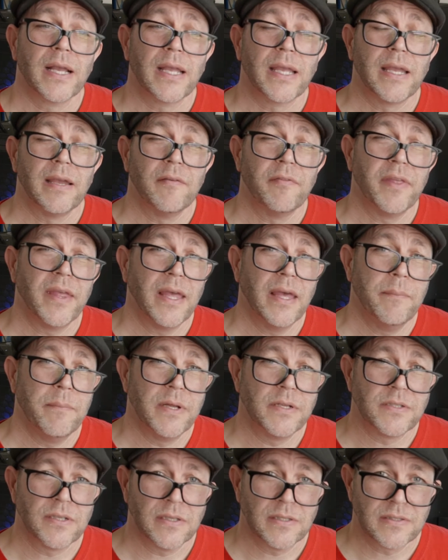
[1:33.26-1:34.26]
give the
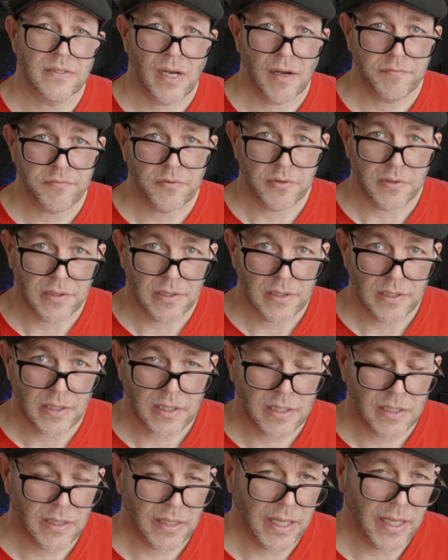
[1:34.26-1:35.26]
image a softer
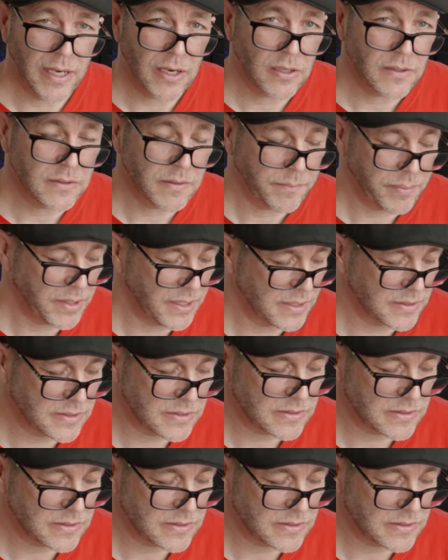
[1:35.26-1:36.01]
look. It all depends.